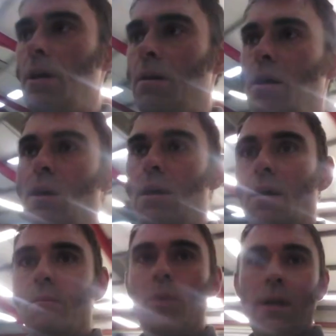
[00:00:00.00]
Uh,
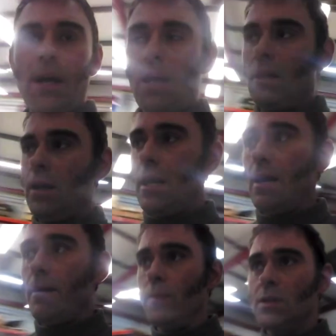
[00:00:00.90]
but yeah, the
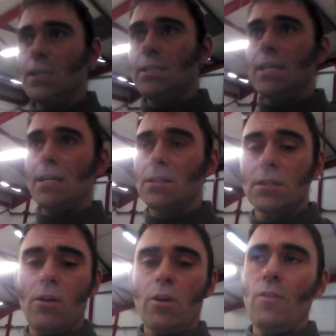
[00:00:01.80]
um, CCS is
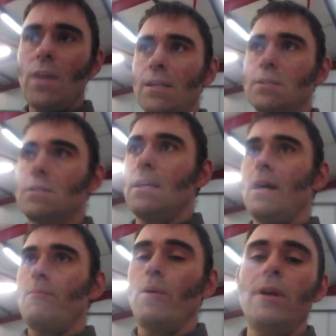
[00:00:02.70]
going on that
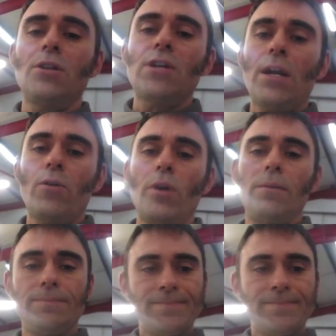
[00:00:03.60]
uh, probably in January.